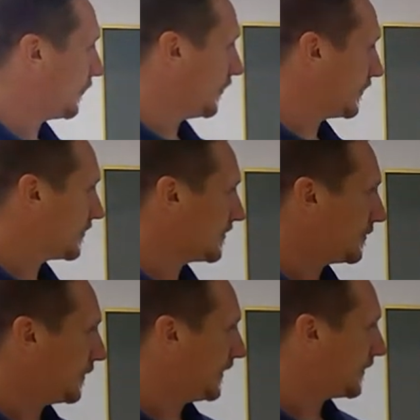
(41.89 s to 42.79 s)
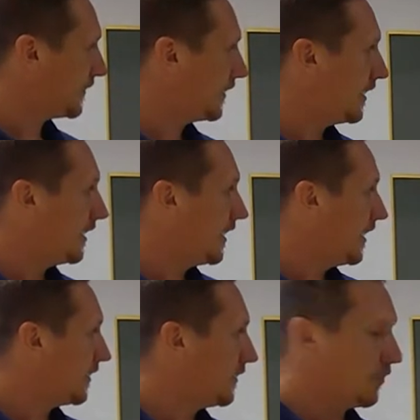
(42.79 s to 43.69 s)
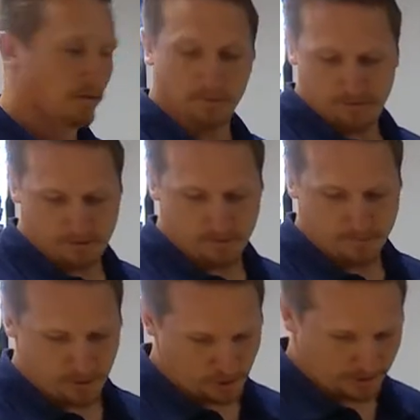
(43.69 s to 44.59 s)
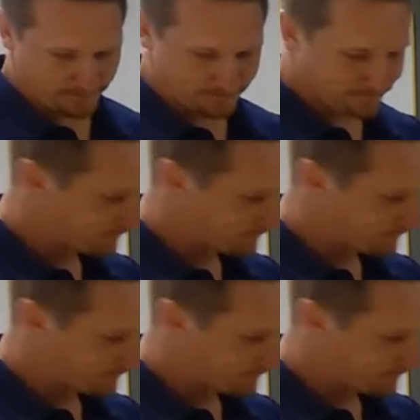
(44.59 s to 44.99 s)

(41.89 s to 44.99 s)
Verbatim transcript: first with the normal distribution.